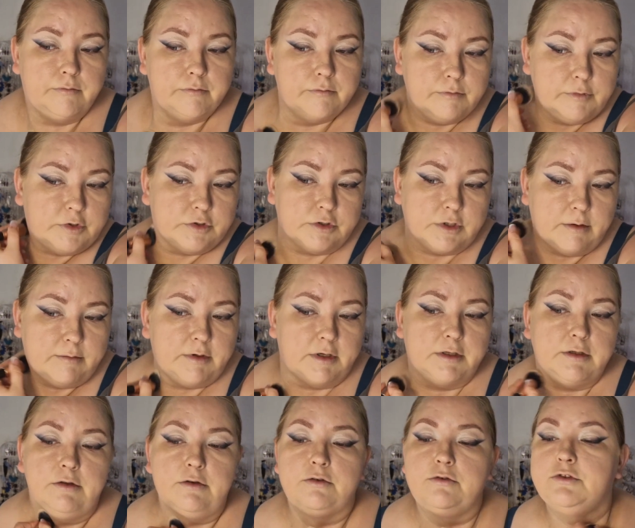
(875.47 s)
because I'm
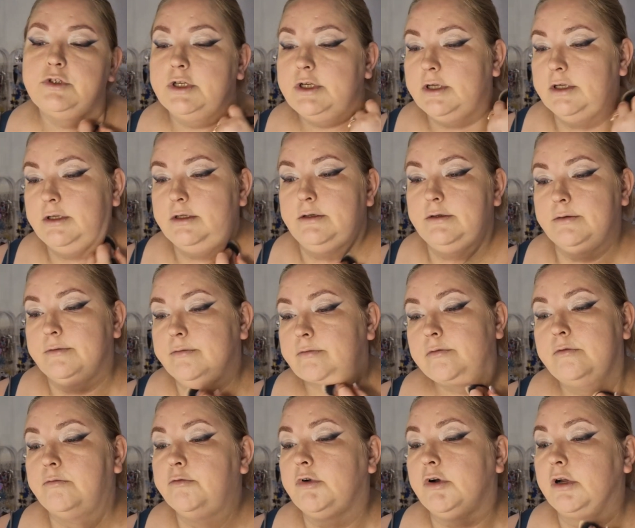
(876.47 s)
not using it
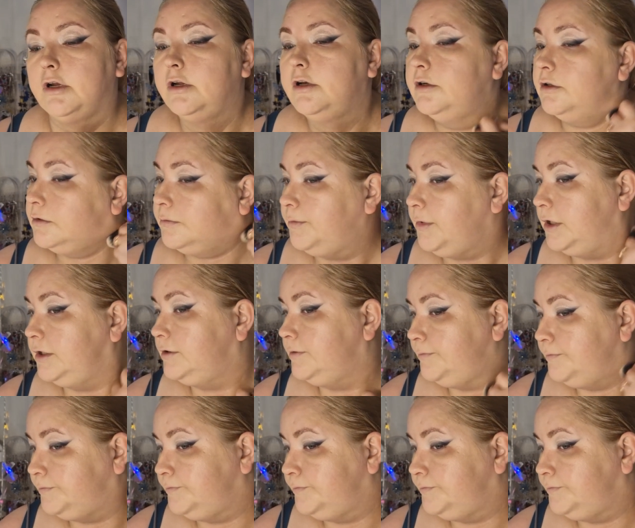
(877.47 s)
a lot, but